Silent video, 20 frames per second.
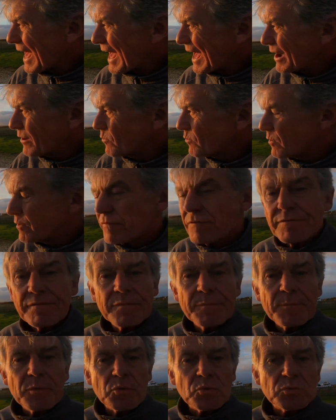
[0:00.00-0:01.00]
out of
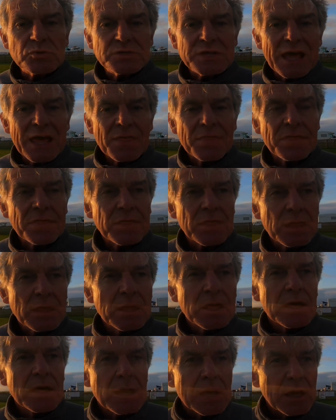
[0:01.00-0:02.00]
Polzeath,
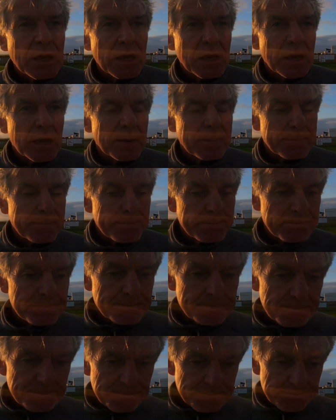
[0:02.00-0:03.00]

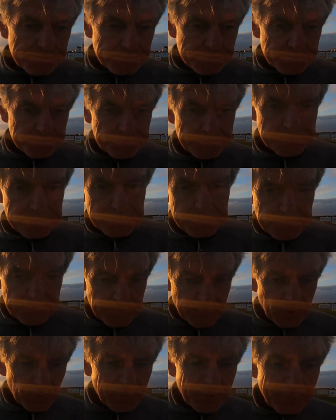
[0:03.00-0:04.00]

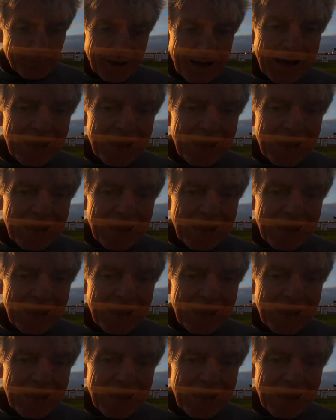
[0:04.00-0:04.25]
probably about